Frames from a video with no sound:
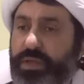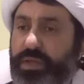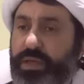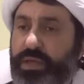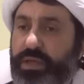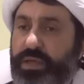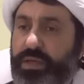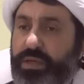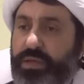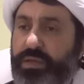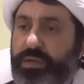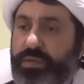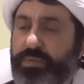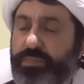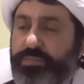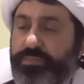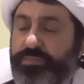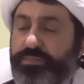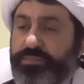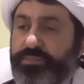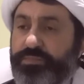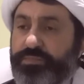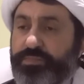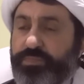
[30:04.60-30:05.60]
a
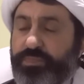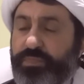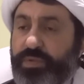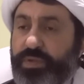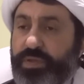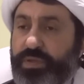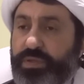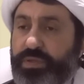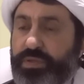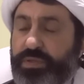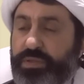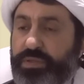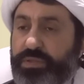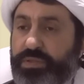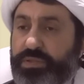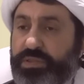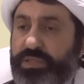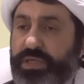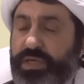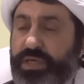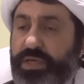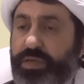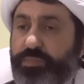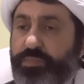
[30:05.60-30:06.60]

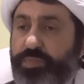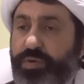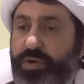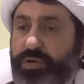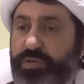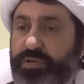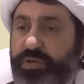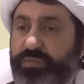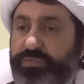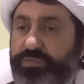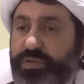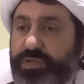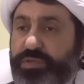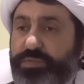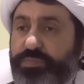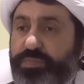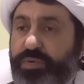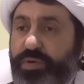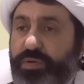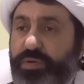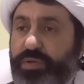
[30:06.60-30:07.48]
second part of this